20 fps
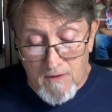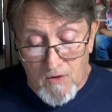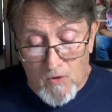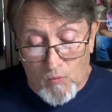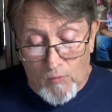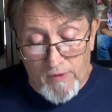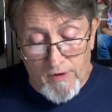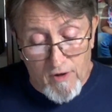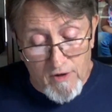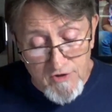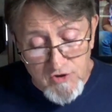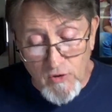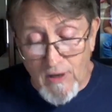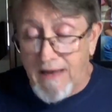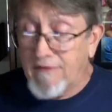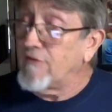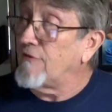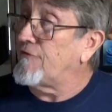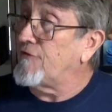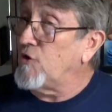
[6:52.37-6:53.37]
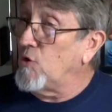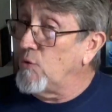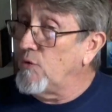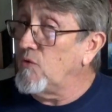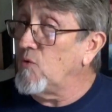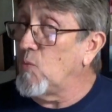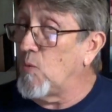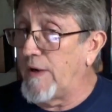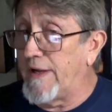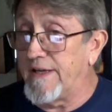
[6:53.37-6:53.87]
We also have a few in
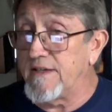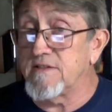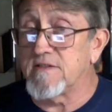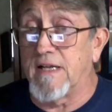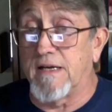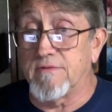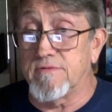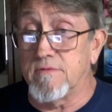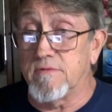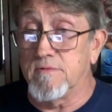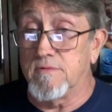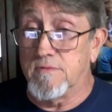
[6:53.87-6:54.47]
the wings. Now,